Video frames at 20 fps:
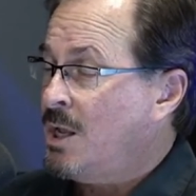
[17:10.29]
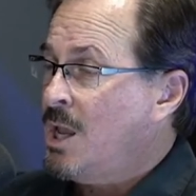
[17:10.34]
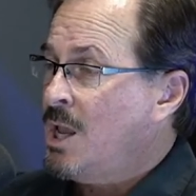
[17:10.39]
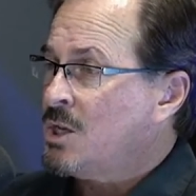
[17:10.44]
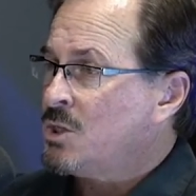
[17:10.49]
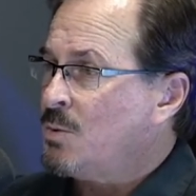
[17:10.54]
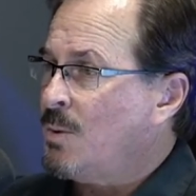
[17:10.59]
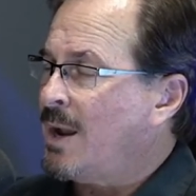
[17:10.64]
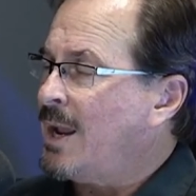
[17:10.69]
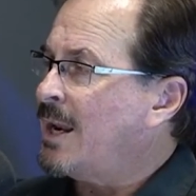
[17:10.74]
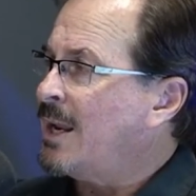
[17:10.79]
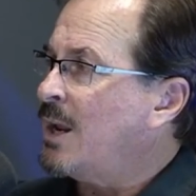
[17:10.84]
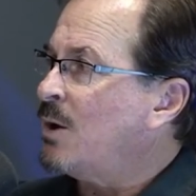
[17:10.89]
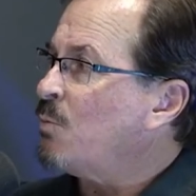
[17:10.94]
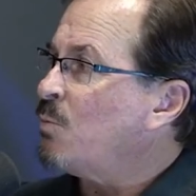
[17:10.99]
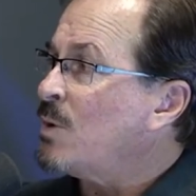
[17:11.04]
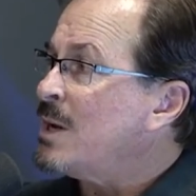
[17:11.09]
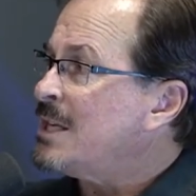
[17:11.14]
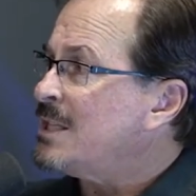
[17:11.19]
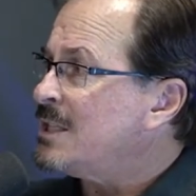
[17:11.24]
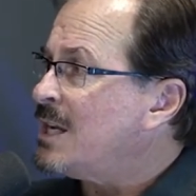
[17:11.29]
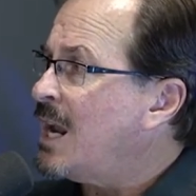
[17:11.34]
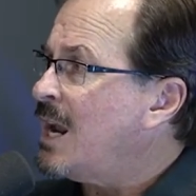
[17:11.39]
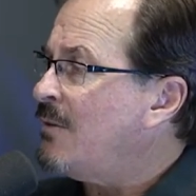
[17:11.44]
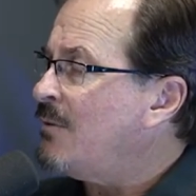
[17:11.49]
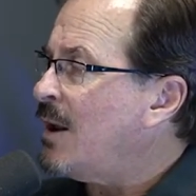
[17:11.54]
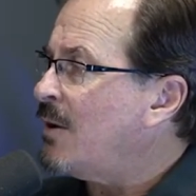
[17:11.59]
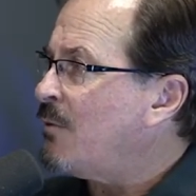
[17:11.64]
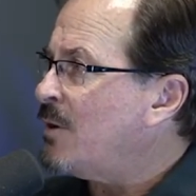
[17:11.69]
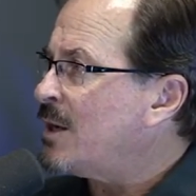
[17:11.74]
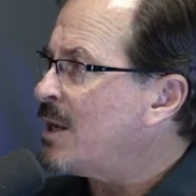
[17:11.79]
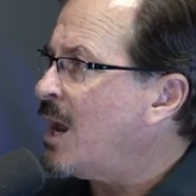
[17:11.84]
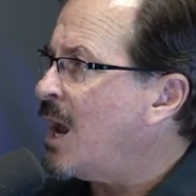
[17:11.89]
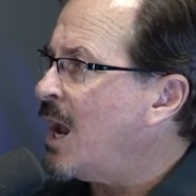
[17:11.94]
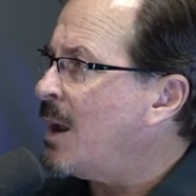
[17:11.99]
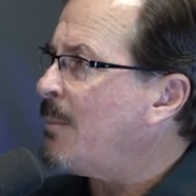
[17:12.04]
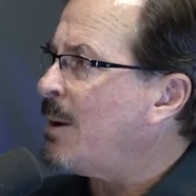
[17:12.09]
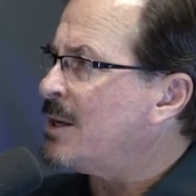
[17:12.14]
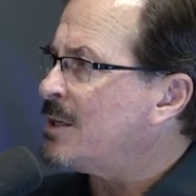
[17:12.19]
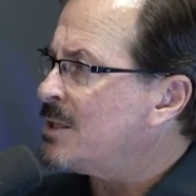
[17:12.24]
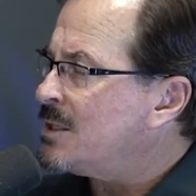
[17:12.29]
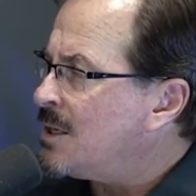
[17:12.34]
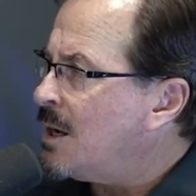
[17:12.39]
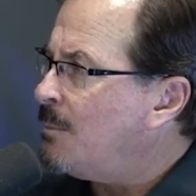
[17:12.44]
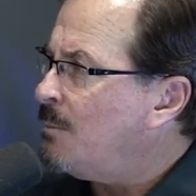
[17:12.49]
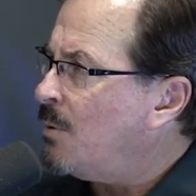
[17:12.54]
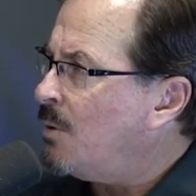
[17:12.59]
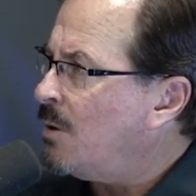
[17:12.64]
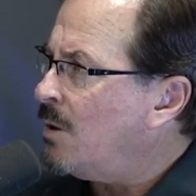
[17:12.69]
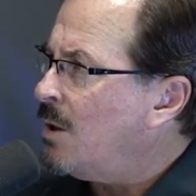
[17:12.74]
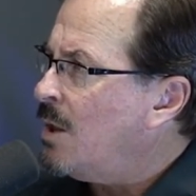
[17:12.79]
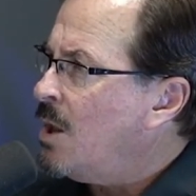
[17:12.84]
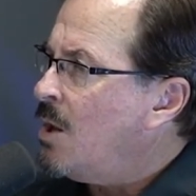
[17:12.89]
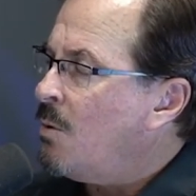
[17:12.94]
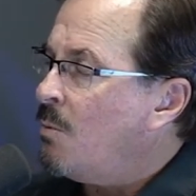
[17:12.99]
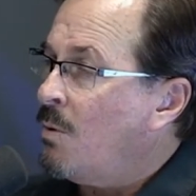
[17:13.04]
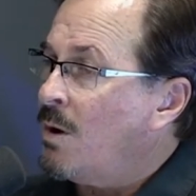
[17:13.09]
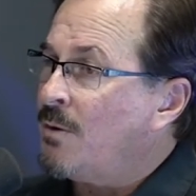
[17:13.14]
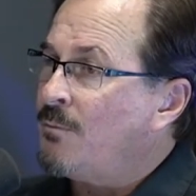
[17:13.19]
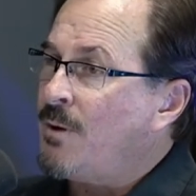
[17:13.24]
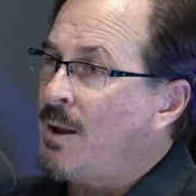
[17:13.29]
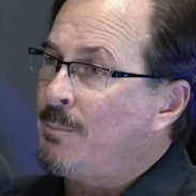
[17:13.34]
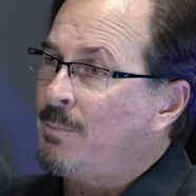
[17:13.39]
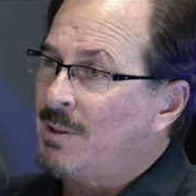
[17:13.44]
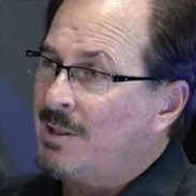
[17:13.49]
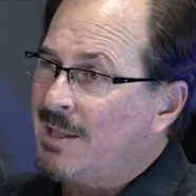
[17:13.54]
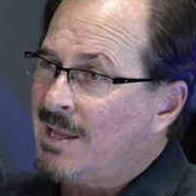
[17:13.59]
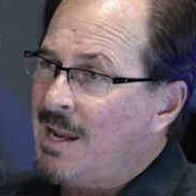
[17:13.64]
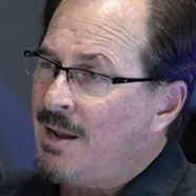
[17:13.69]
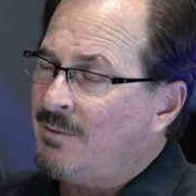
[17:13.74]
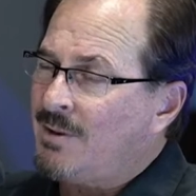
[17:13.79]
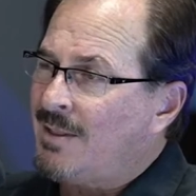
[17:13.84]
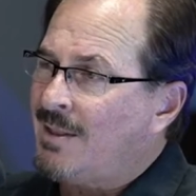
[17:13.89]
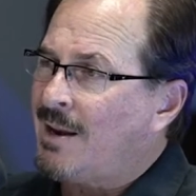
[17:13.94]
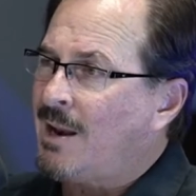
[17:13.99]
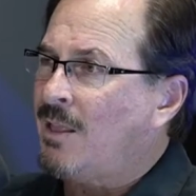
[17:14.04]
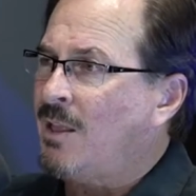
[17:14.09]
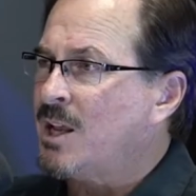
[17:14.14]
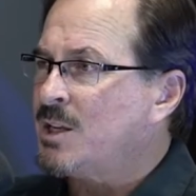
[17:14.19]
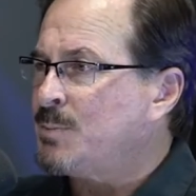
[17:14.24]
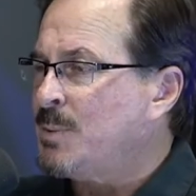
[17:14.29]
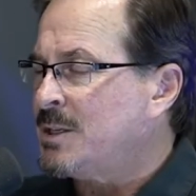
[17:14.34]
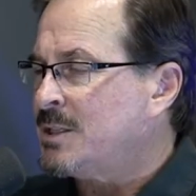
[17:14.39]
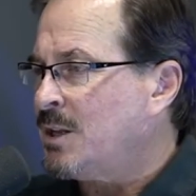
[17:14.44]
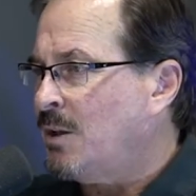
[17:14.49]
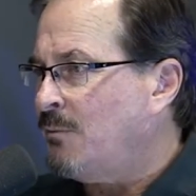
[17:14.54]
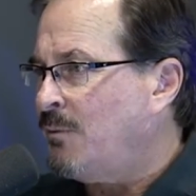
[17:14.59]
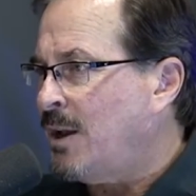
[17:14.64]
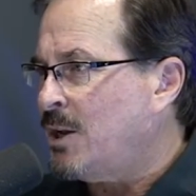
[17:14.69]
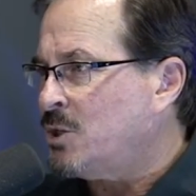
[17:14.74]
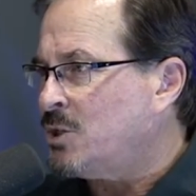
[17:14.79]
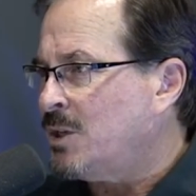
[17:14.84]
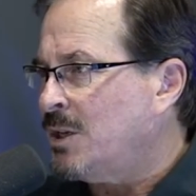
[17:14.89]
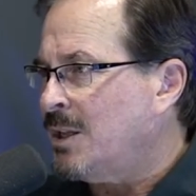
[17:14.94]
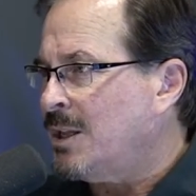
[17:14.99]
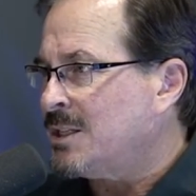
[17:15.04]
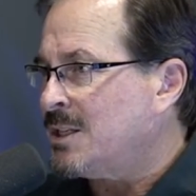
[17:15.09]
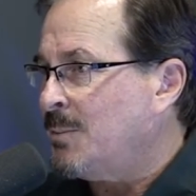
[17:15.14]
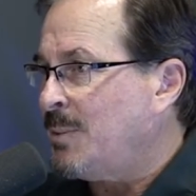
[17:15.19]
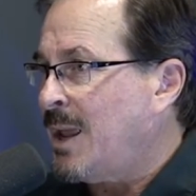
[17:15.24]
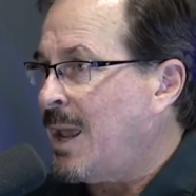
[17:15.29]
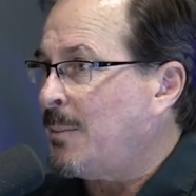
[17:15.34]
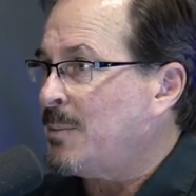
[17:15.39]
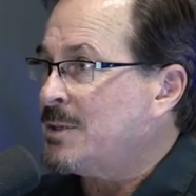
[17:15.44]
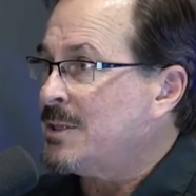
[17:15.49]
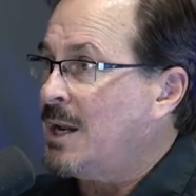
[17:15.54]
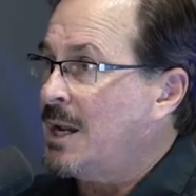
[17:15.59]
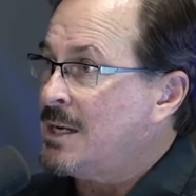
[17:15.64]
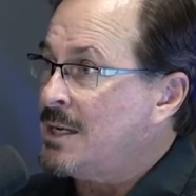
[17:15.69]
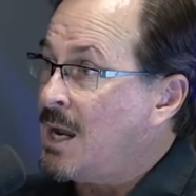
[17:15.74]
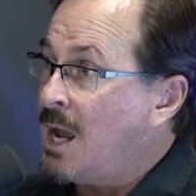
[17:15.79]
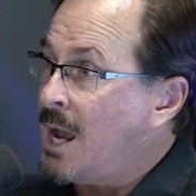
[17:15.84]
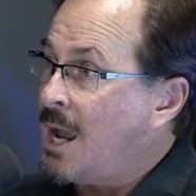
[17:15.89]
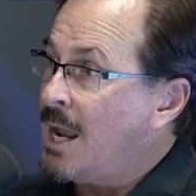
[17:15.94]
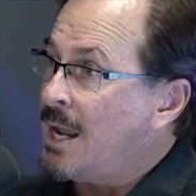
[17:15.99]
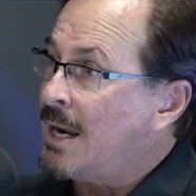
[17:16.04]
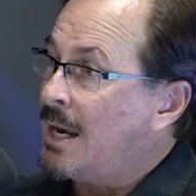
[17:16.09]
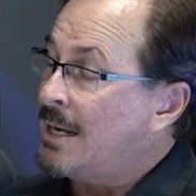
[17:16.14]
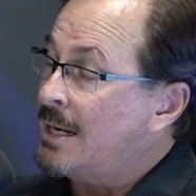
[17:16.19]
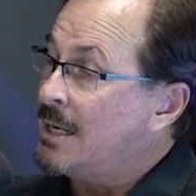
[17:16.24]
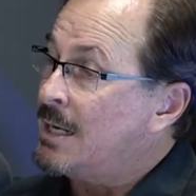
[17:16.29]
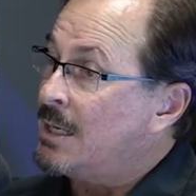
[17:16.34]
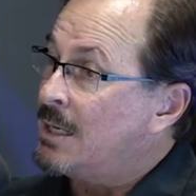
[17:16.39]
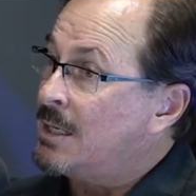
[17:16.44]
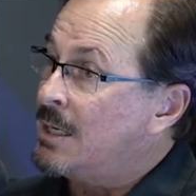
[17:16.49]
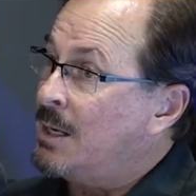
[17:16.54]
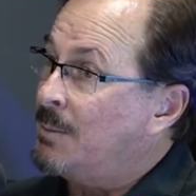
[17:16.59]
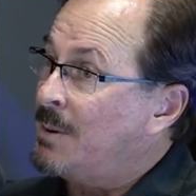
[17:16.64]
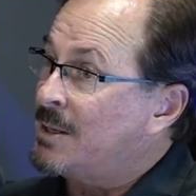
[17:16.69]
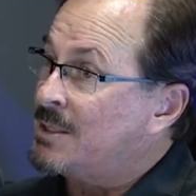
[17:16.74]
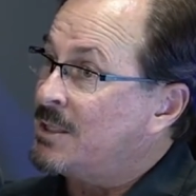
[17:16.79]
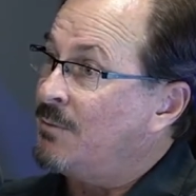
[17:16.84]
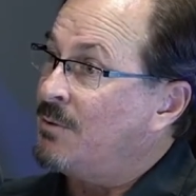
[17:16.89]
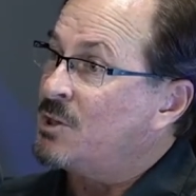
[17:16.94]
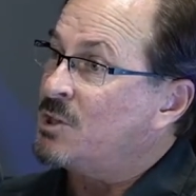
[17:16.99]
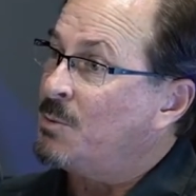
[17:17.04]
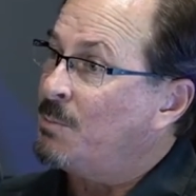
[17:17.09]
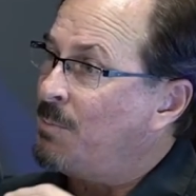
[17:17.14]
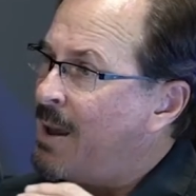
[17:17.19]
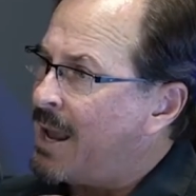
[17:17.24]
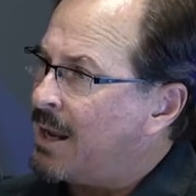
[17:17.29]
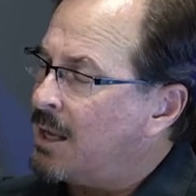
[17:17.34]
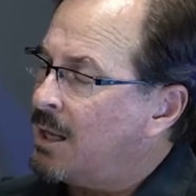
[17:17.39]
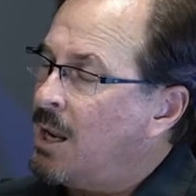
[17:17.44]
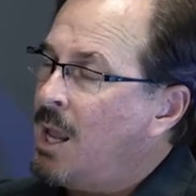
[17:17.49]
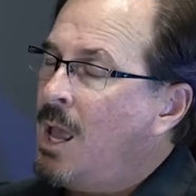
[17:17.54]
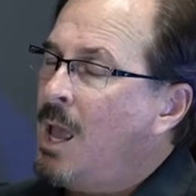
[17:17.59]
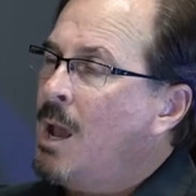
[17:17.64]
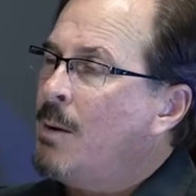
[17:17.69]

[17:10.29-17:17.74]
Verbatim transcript: Mm-hmm. So I got to get resaved every time I stumble. What if I believed and then I lost my salvation and then something happens and I die and I didn't get my salvation back?